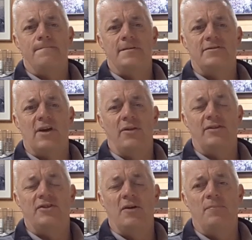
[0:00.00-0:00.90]
So
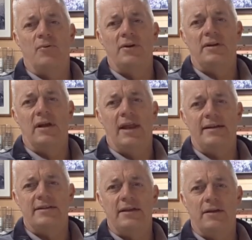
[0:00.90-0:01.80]
there's no point
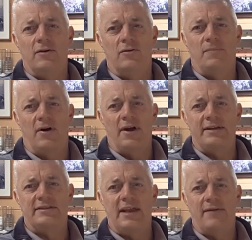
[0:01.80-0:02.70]
collecting or
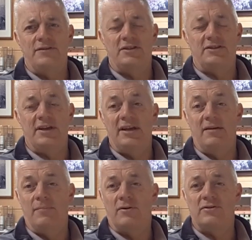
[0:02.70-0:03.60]
buying stuff, just sticking
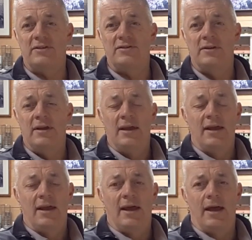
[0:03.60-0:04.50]
in boxes.
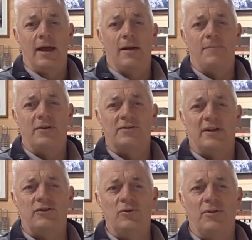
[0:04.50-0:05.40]
Because I
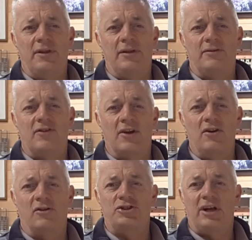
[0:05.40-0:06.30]
do think
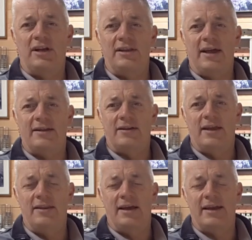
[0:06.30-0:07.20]
psychologically
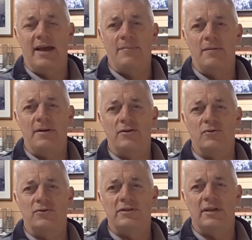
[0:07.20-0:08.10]
that can be a bit
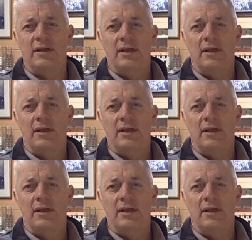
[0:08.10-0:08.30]
daunting.